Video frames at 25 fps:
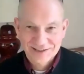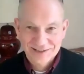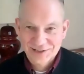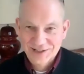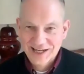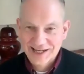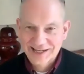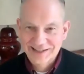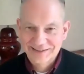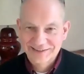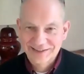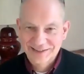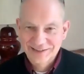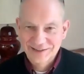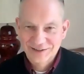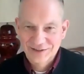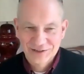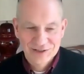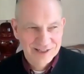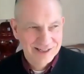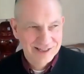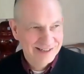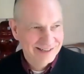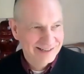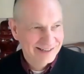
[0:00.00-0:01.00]
like skating
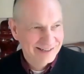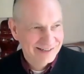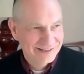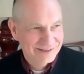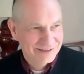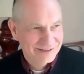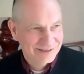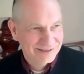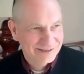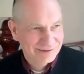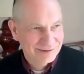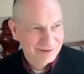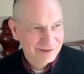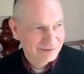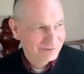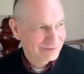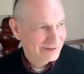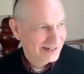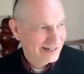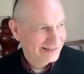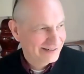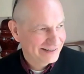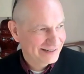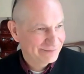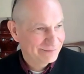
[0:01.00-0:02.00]
or skiing or
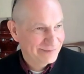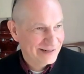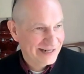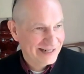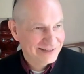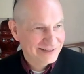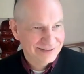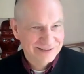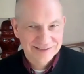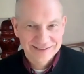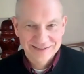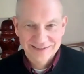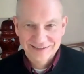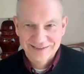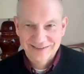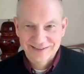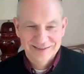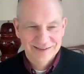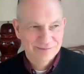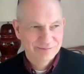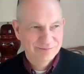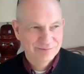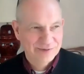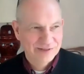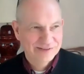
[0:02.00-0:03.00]
riding a
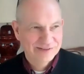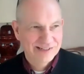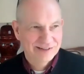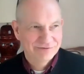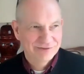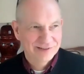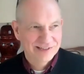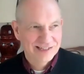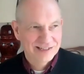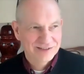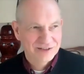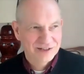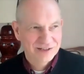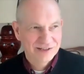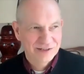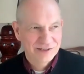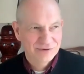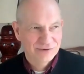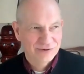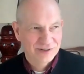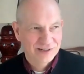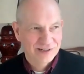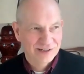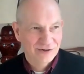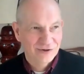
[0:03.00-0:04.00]
bicycle, per definition,
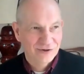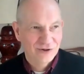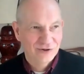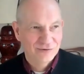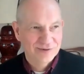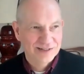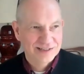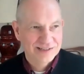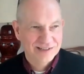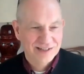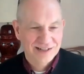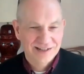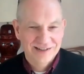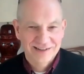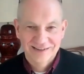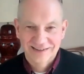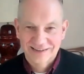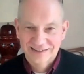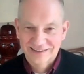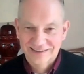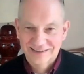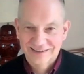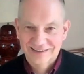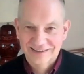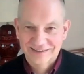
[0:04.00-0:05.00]
you are always
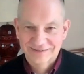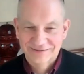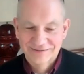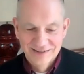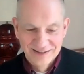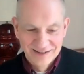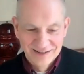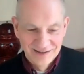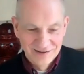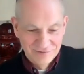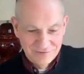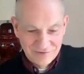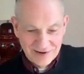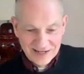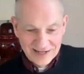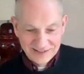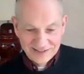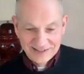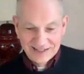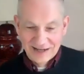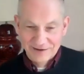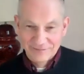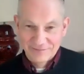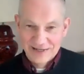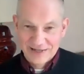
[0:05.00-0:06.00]

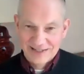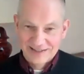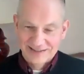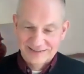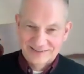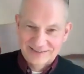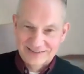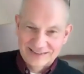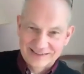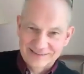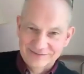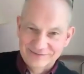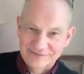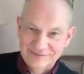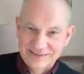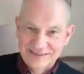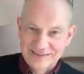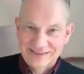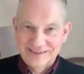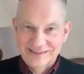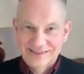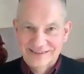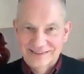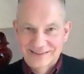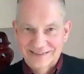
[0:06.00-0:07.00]
finding a balance.
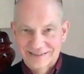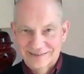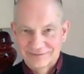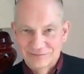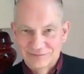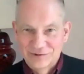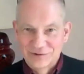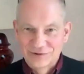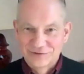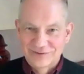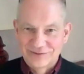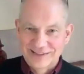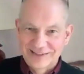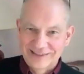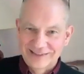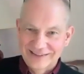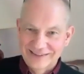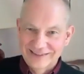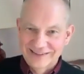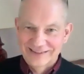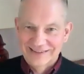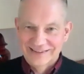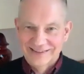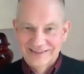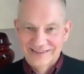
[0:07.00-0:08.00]

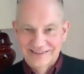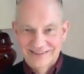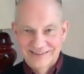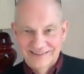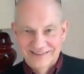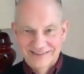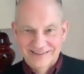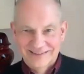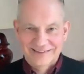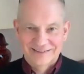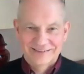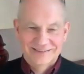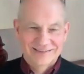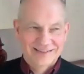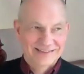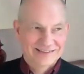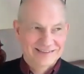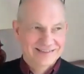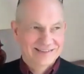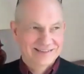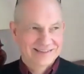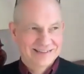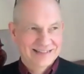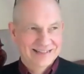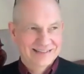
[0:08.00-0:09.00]
Moving.
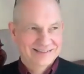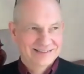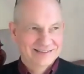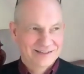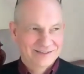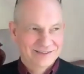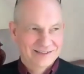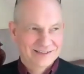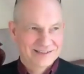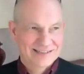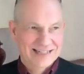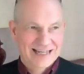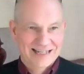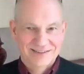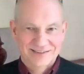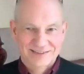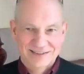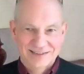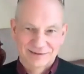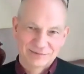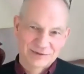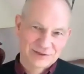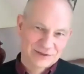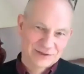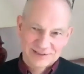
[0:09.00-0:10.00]
There's not a
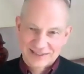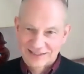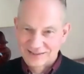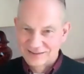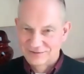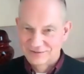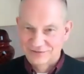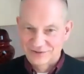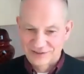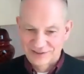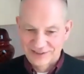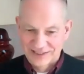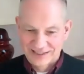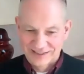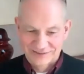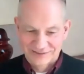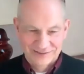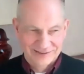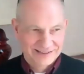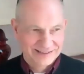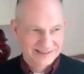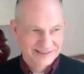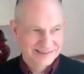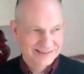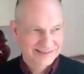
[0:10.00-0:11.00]
standstill, because then you fall
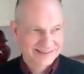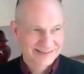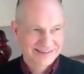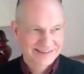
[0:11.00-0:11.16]
down.